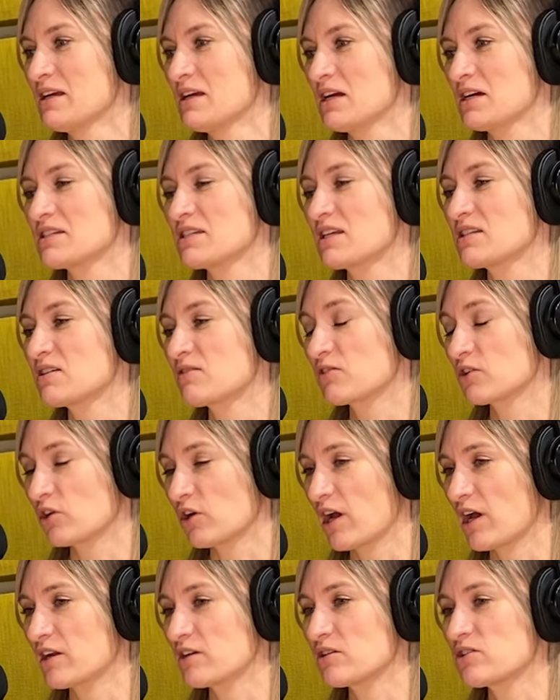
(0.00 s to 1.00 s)
a sense of
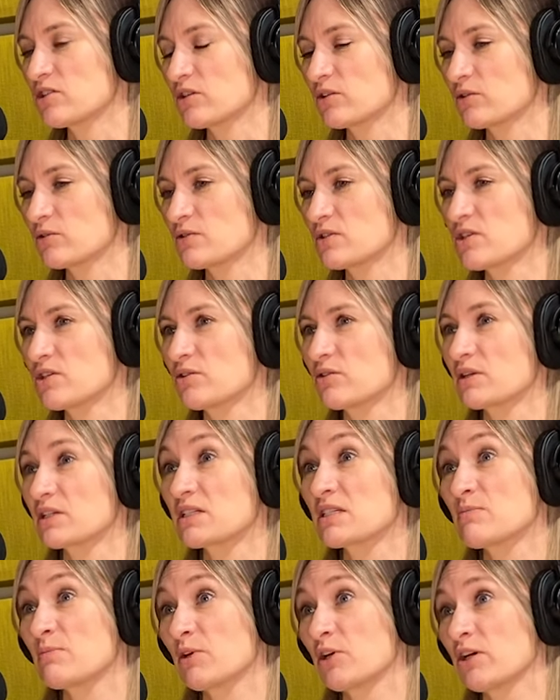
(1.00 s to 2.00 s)
gratitude to
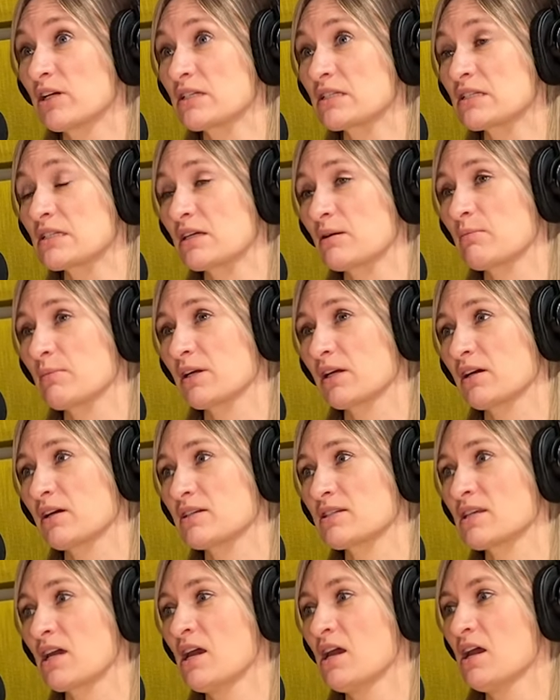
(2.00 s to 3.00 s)
experience it
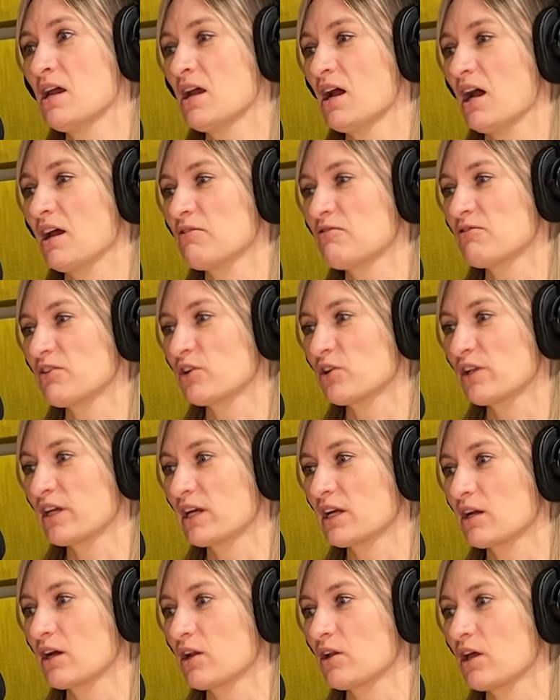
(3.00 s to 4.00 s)
because I feel
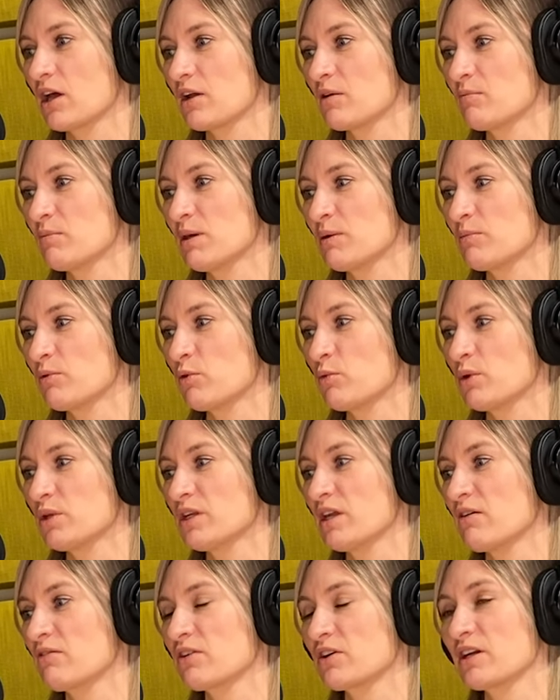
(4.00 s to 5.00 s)
like a lot of people will
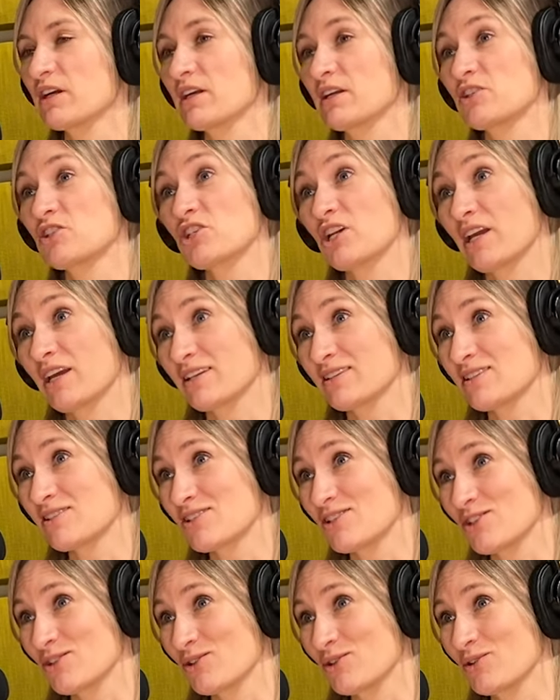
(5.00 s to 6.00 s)
never get a chance
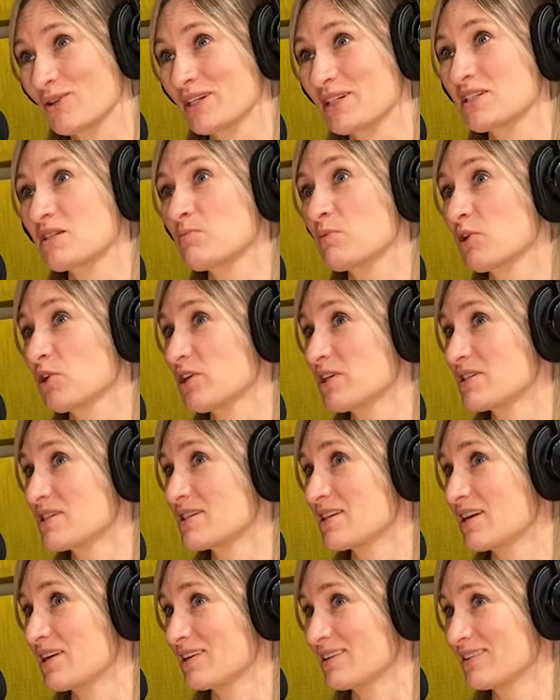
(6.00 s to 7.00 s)
to experience
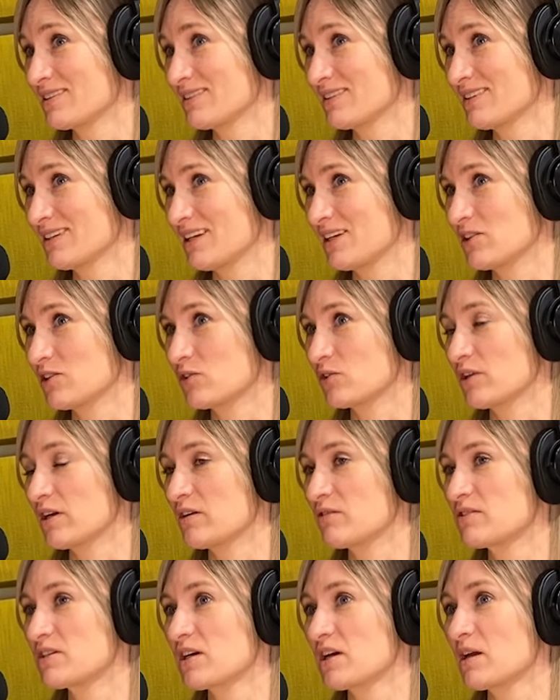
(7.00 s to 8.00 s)
that in their
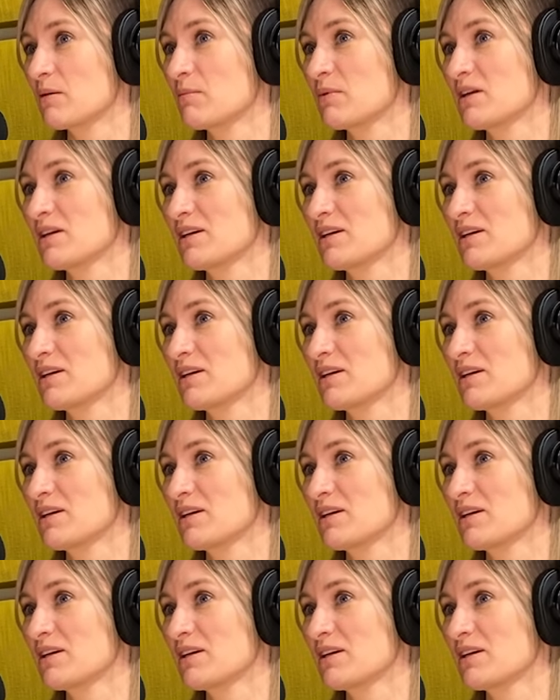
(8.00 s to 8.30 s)
lifetime.